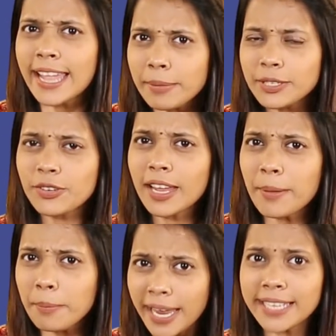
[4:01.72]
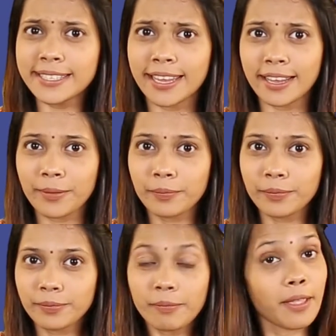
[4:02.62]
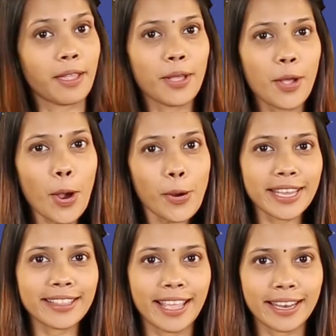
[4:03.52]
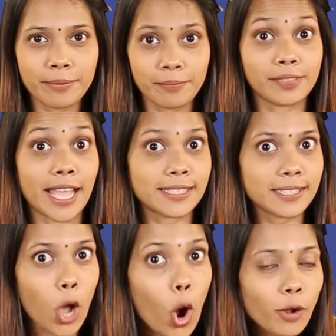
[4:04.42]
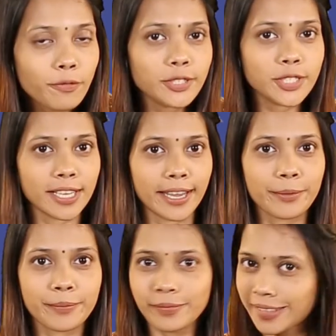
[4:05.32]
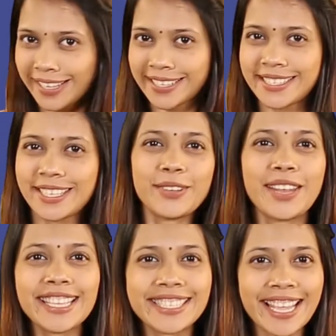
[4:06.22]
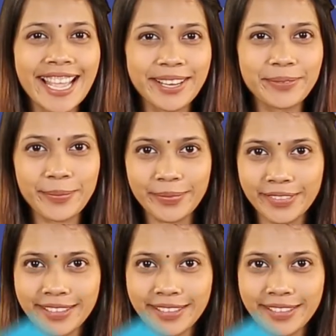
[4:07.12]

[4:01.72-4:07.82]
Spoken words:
chemistry amazing? Okay then, that's all for today. See you next time.